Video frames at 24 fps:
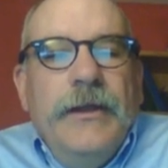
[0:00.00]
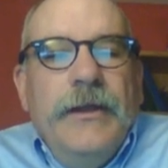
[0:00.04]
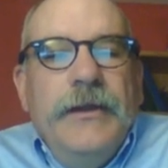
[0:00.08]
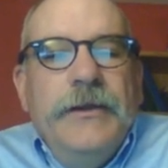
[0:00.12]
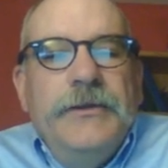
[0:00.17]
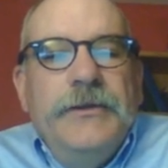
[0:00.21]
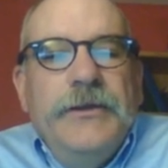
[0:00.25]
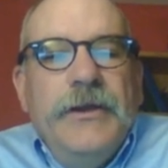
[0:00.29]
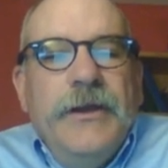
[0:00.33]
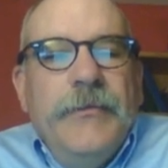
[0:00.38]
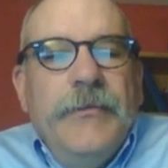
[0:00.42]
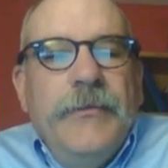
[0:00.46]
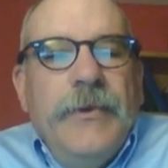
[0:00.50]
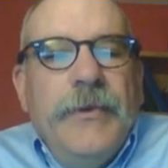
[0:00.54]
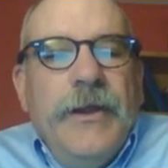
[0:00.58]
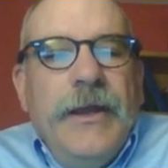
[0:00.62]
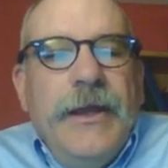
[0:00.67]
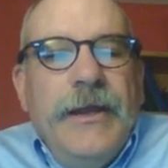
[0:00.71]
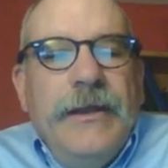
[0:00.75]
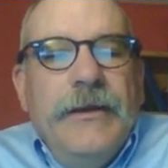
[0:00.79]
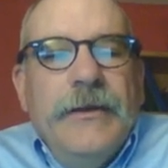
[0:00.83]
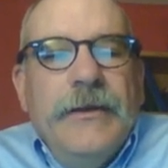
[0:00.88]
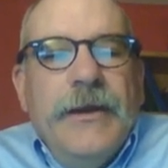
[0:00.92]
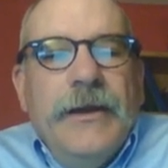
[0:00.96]
EGM
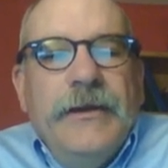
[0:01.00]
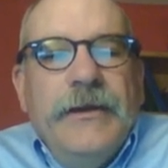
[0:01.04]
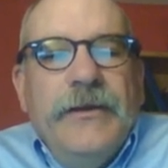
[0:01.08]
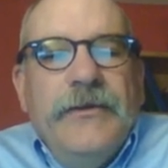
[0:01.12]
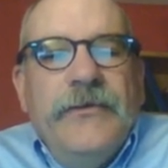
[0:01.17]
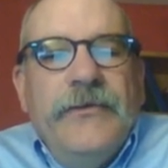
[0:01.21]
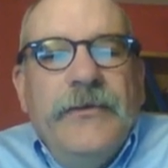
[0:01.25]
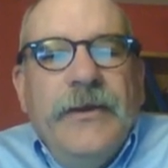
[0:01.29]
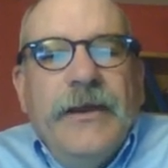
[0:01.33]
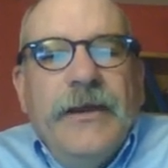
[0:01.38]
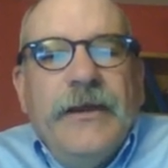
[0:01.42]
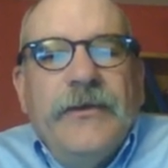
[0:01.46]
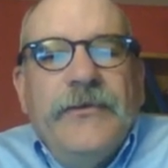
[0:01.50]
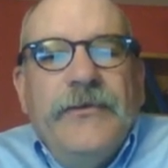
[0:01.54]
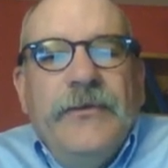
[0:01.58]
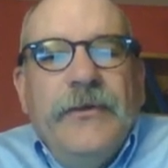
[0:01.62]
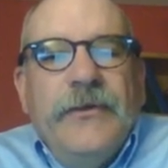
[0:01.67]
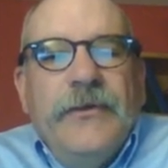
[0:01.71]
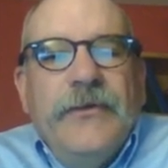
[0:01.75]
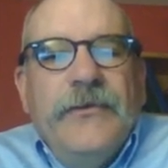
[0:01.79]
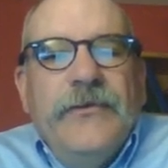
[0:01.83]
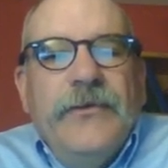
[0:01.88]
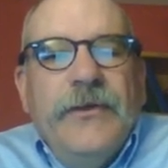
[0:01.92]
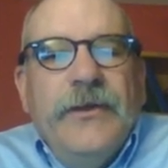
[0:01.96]
896,
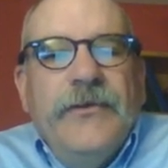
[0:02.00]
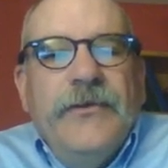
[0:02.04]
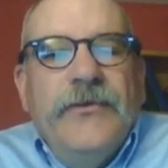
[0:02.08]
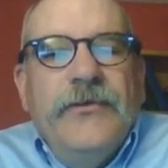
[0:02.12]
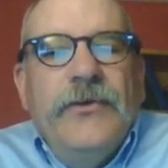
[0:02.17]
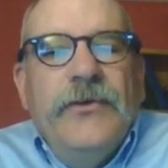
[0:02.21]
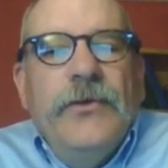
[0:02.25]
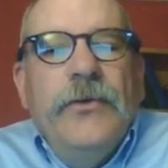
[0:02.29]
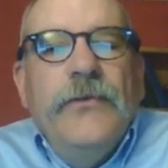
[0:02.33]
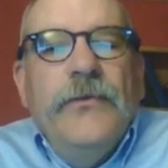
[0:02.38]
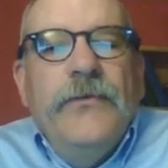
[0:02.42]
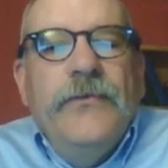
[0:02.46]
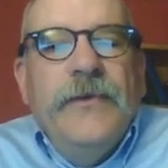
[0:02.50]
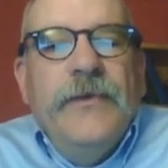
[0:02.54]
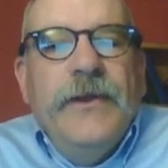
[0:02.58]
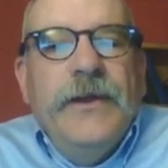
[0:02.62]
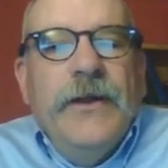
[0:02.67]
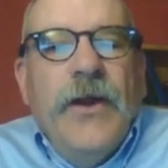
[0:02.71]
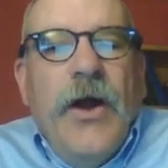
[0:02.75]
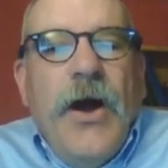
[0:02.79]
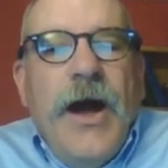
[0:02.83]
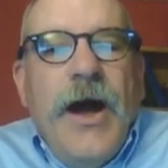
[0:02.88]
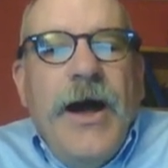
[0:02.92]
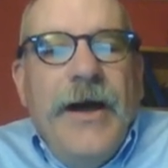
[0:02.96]
you can see, is 2
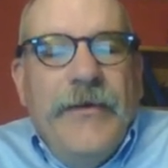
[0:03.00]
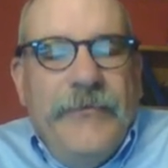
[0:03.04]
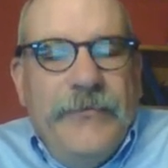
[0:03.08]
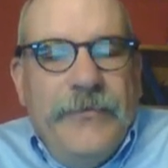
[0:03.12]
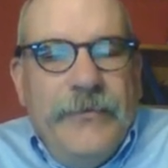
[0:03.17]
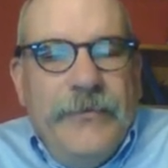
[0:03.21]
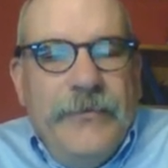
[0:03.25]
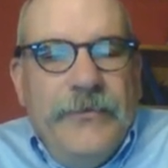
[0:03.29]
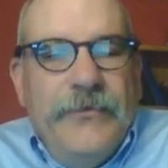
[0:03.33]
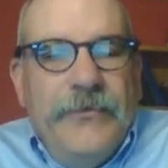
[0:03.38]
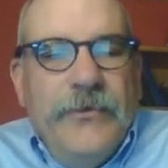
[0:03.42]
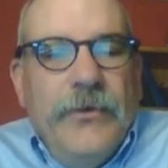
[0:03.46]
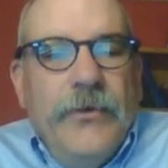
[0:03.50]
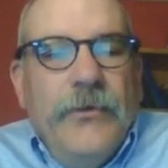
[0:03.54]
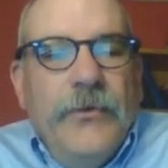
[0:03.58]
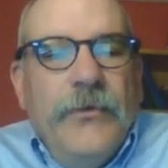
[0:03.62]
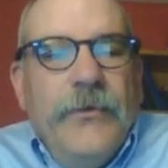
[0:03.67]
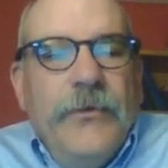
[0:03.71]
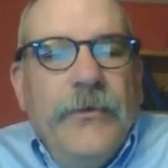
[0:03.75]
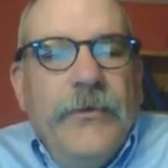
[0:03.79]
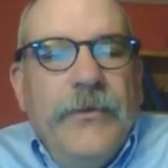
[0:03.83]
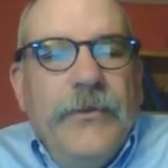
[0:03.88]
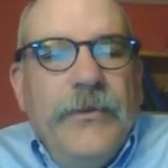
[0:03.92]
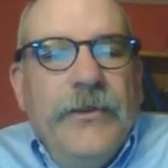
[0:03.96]
feet off.
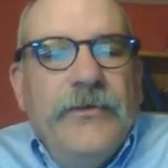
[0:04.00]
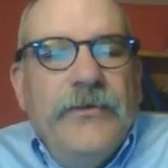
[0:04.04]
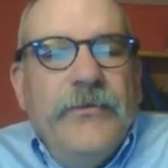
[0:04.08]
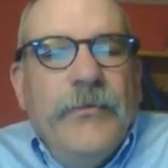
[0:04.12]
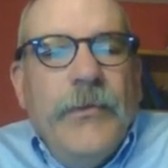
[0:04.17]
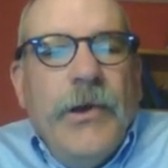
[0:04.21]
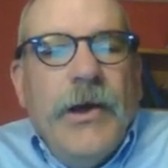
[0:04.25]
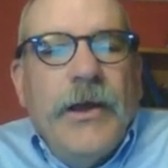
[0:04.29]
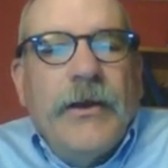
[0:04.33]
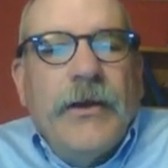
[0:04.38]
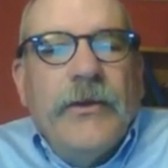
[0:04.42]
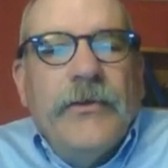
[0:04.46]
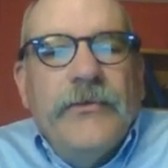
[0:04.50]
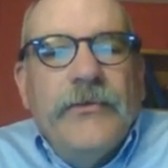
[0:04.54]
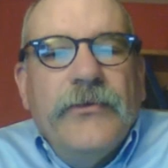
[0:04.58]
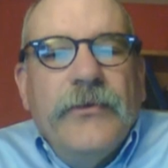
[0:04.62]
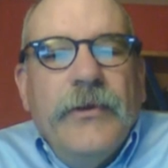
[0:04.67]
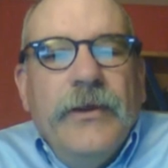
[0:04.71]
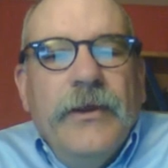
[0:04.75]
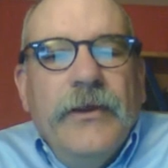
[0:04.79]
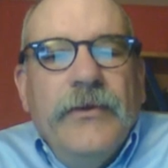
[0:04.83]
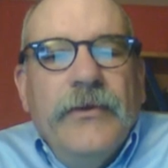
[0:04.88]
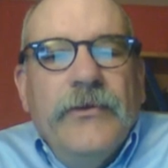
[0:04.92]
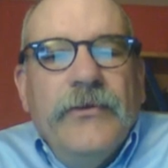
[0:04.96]
So this model
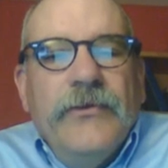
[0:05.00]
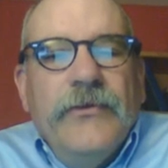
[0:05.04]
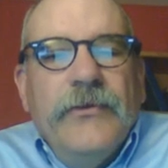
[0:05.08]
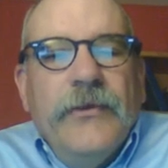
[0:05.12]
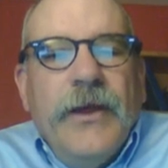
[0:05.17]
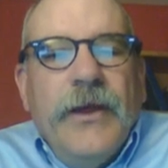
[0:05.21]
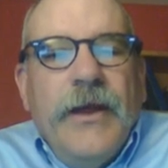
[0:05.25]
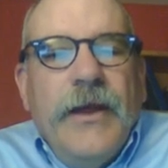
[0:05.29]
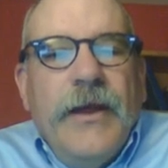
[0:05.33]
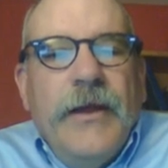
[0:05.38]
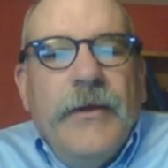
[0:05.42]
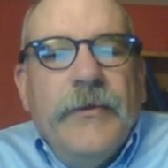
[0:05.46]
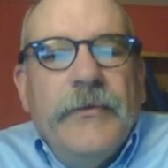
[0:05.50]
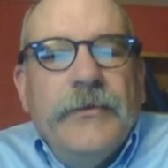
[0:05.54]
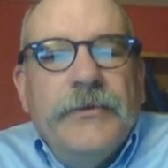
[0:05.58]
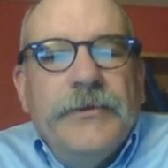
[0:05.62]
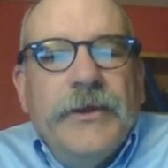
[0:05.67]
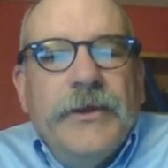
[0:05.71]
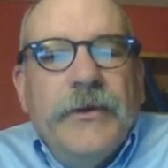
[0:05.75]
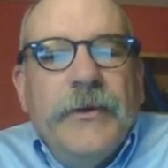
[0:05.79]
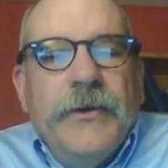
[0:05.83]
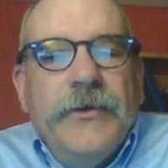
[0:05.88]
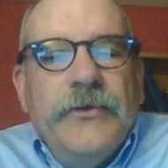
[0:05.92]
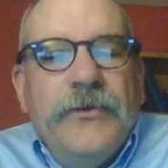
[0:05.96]
is, uh,
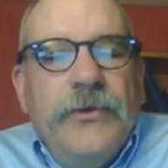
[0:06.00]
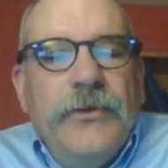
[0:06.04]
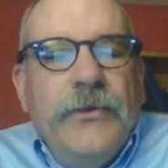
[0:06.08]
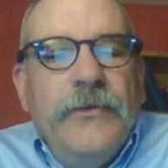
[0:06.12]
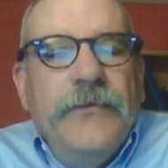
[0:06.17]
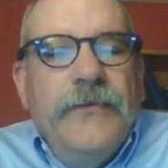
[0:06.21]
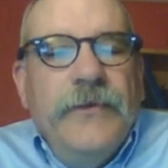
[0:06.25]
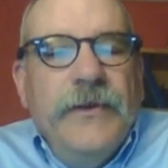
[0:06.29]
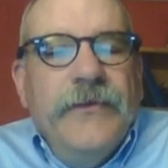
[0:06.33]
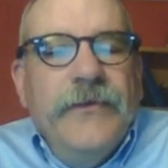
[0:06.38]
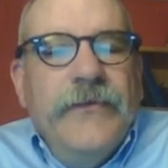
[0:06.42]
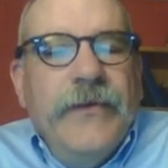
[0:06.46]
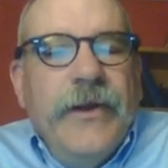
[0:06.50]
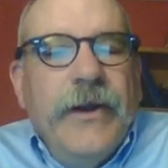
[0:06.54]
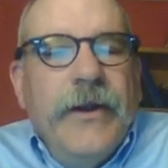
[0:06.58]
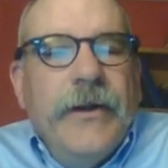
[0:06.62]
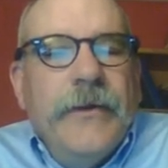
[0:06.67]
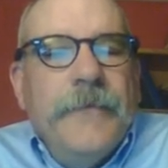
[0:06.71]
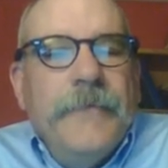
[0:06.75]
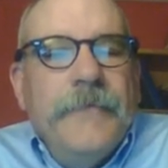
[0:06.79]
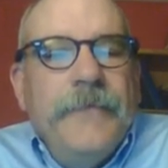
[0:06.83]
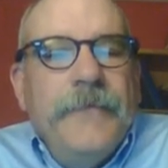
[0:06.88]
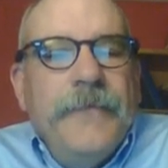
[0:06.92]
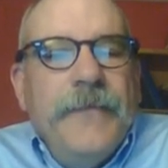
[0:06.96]
generates 2 feet of
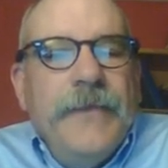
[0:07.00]
error.